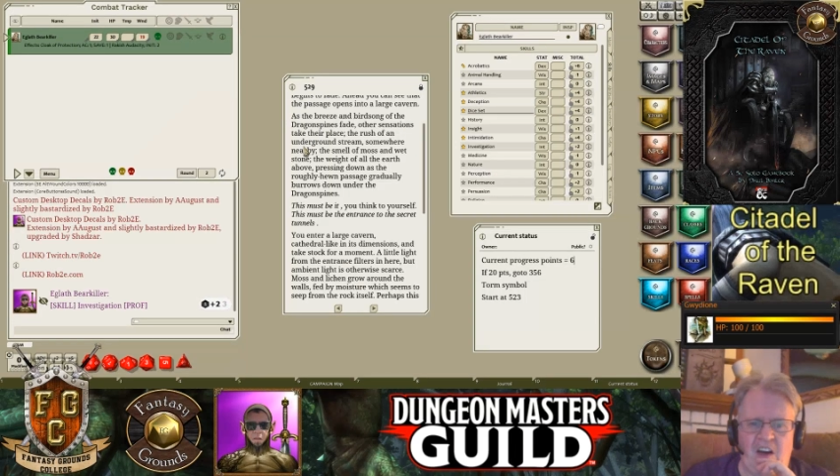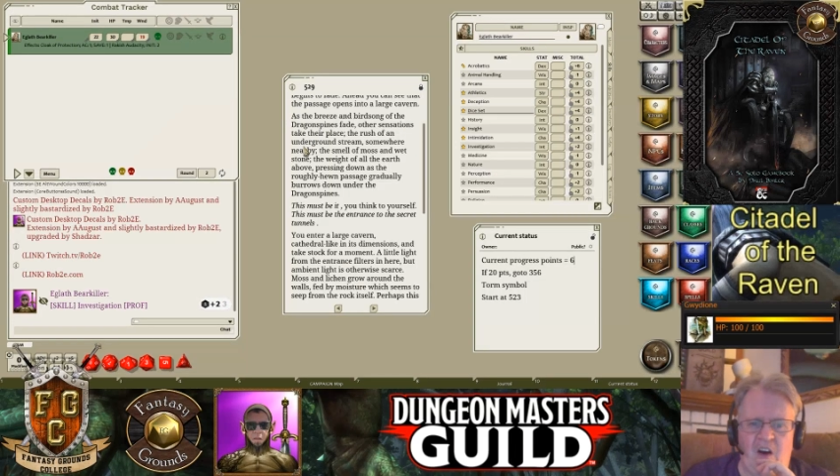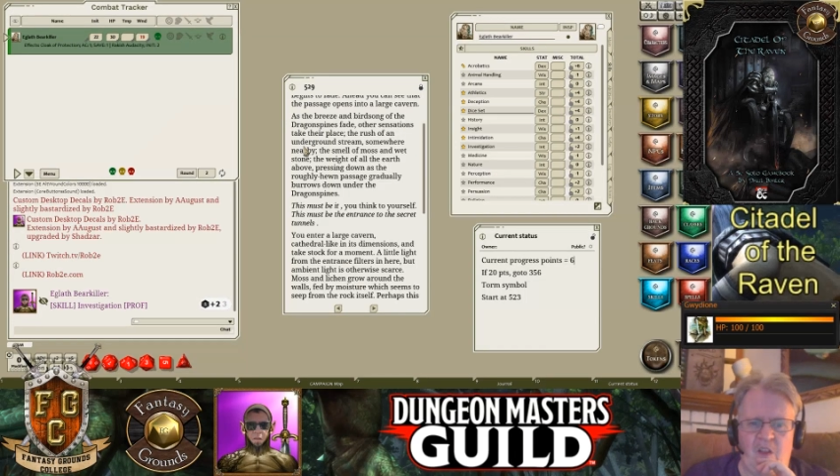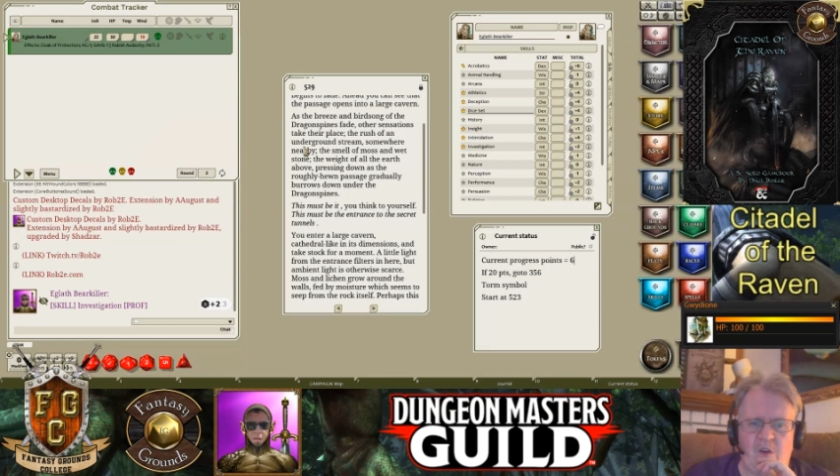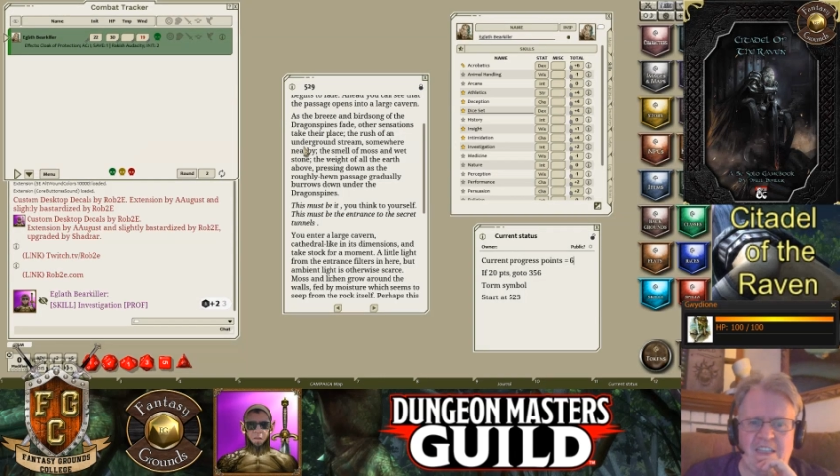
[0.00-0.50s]

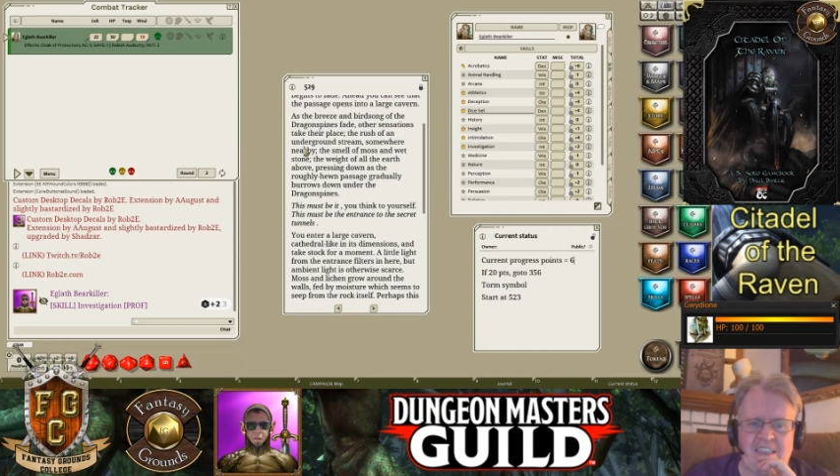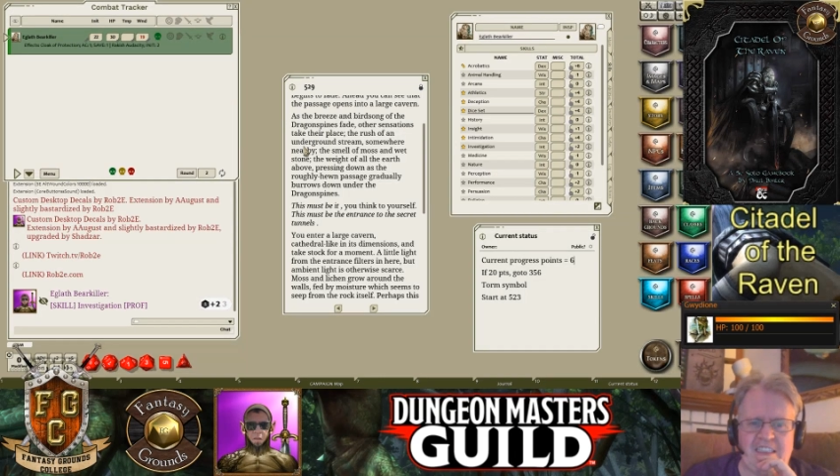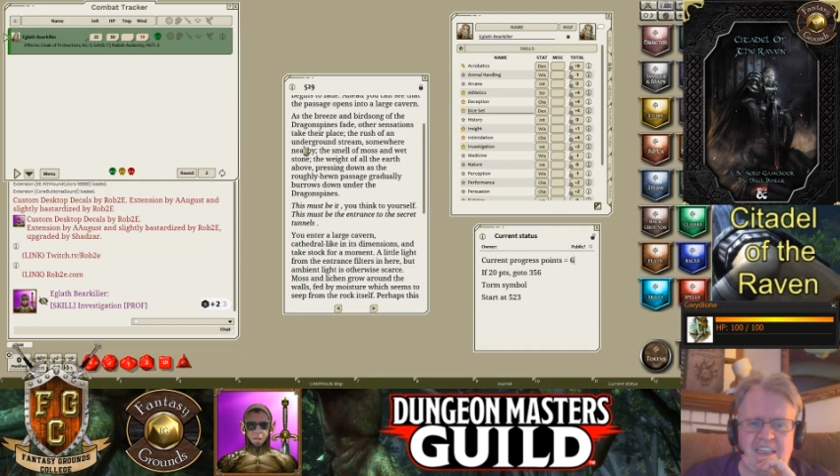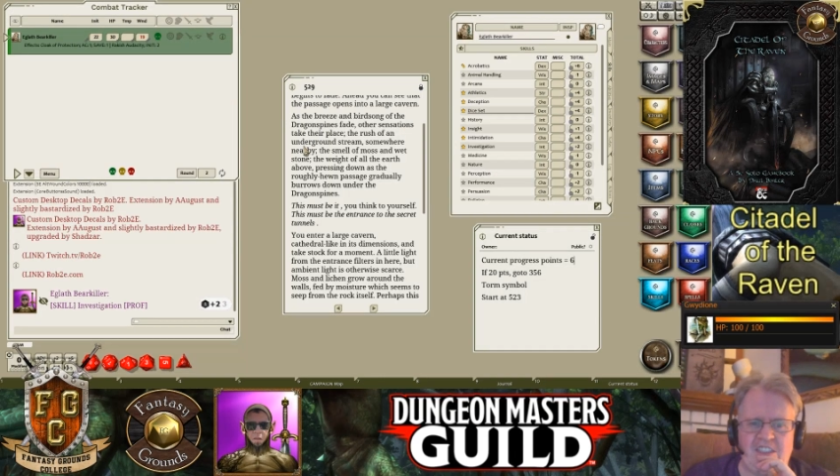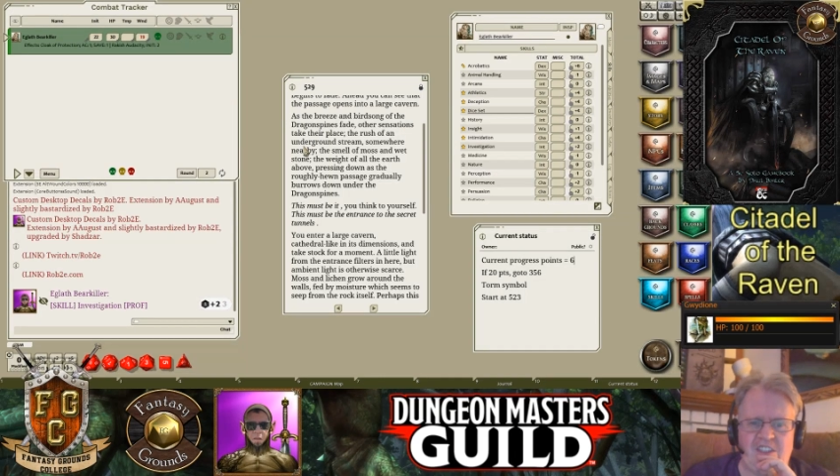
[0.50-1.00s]
other
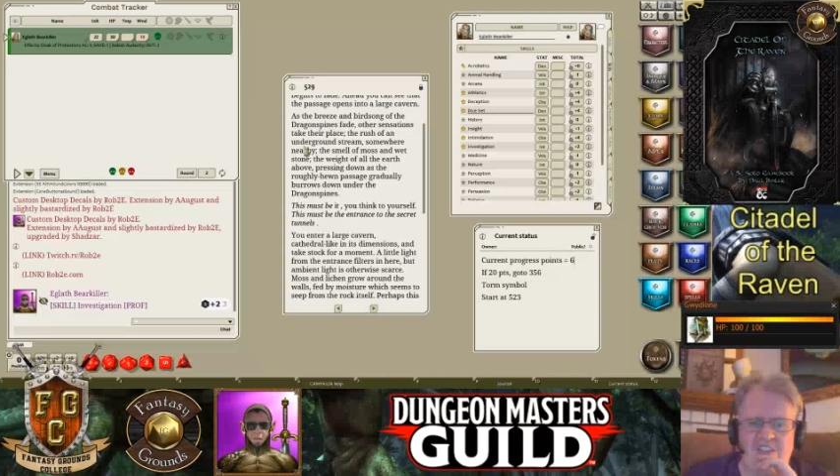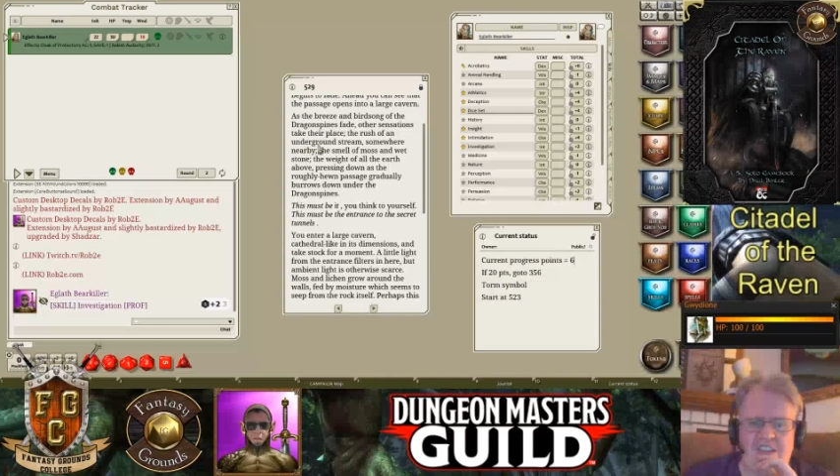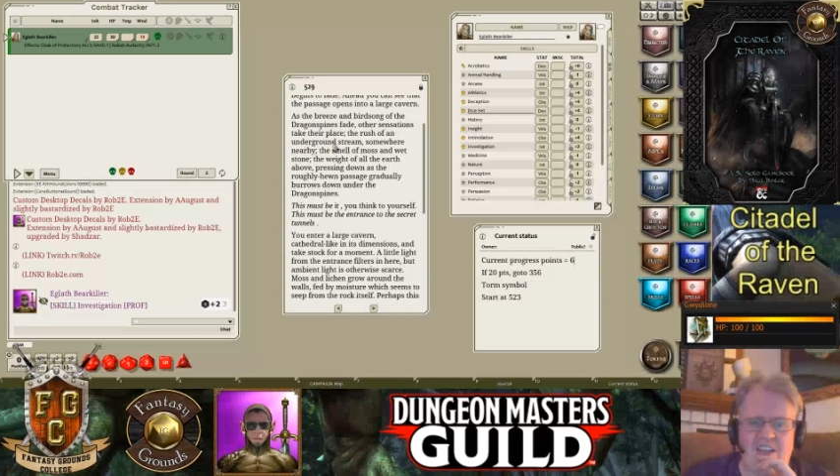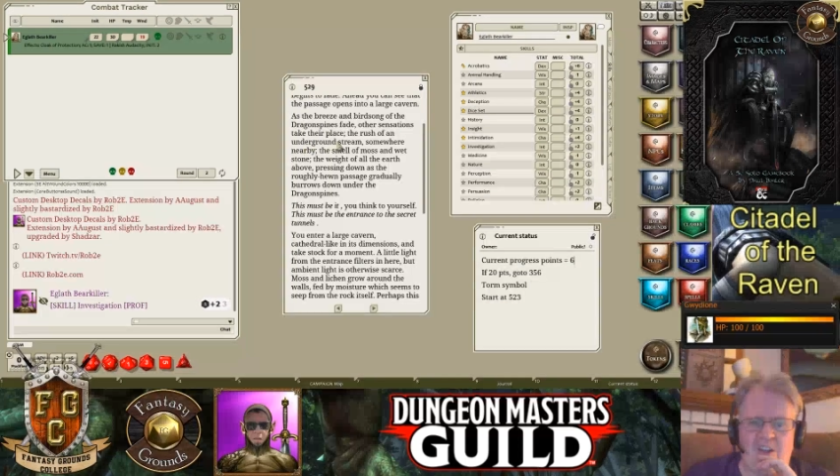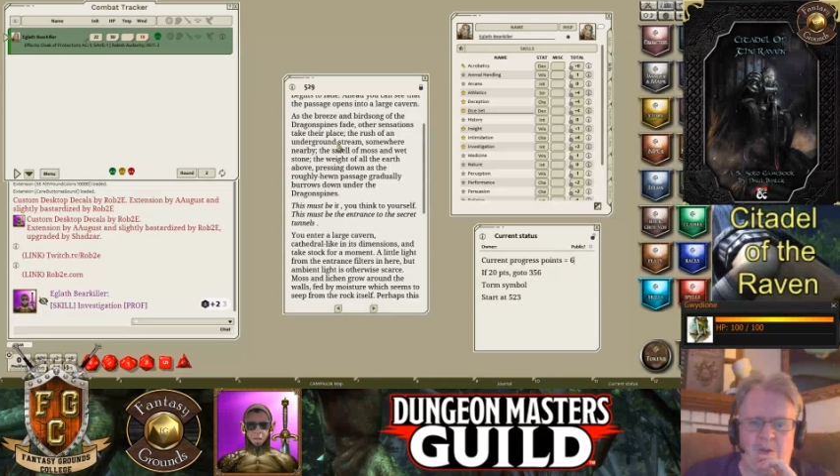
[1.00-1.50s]
sensations
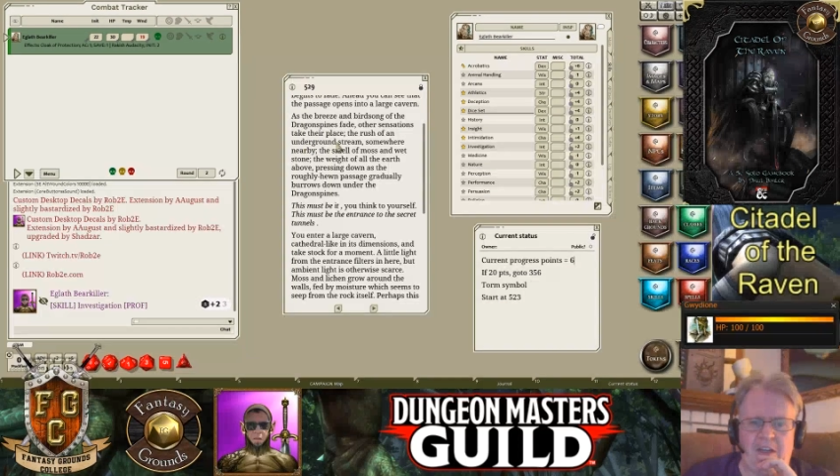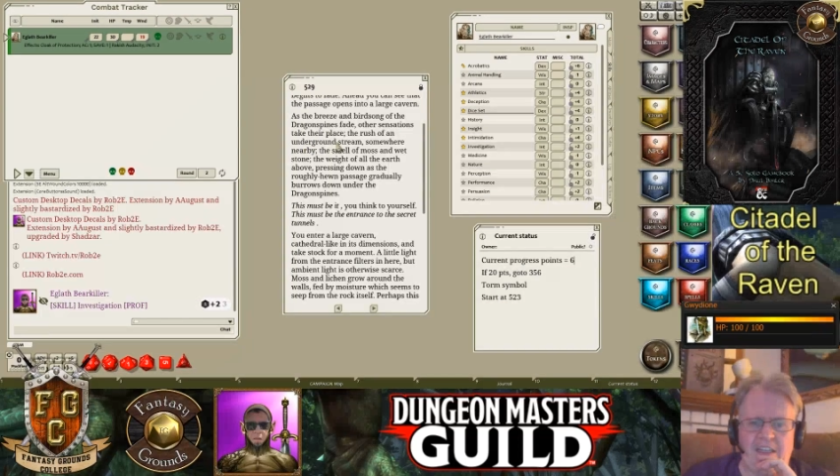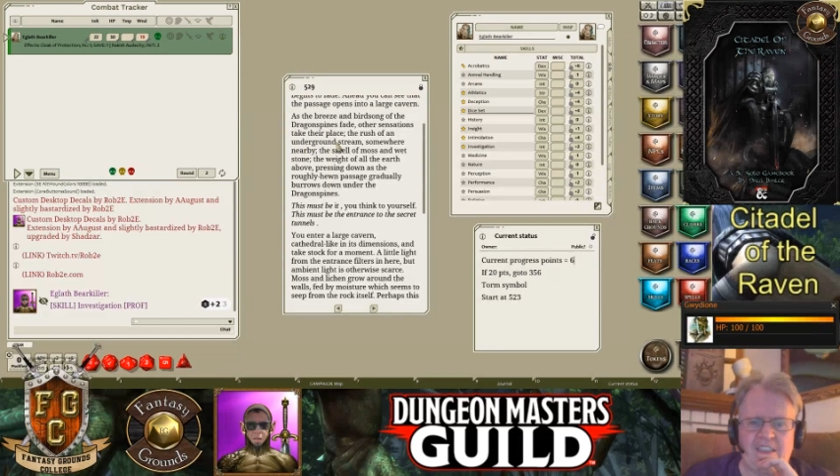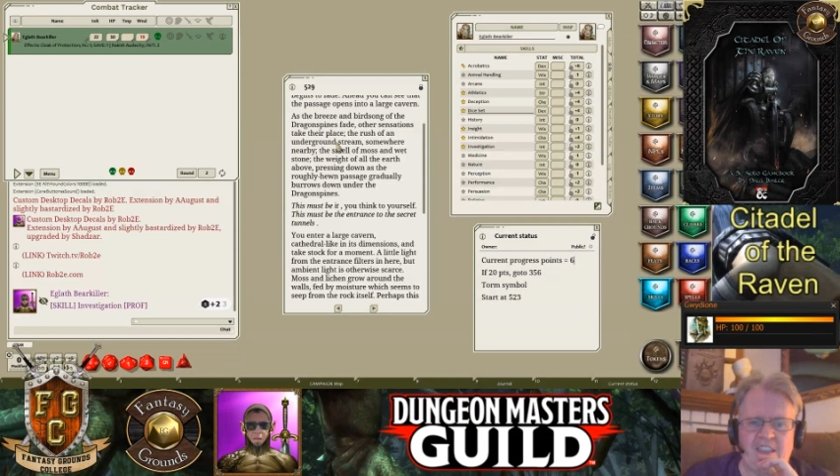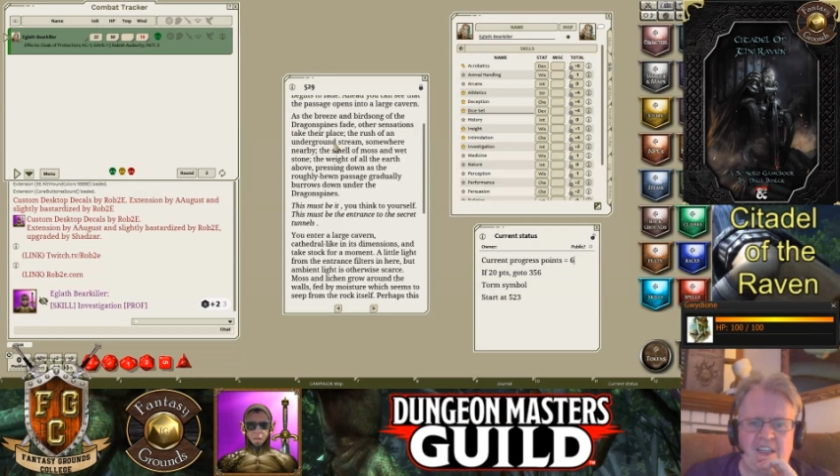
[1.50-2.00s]
take their
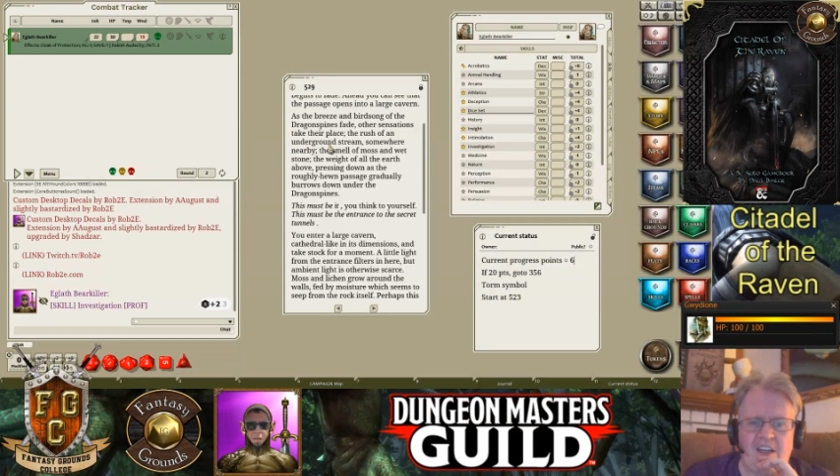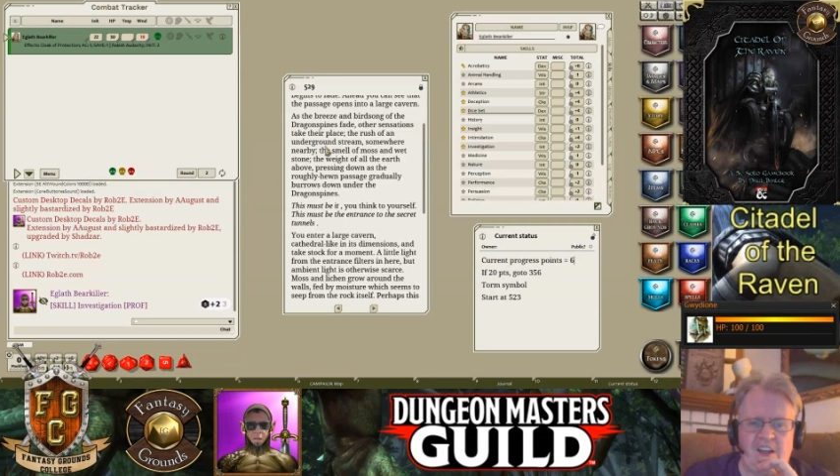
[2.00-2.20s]
place.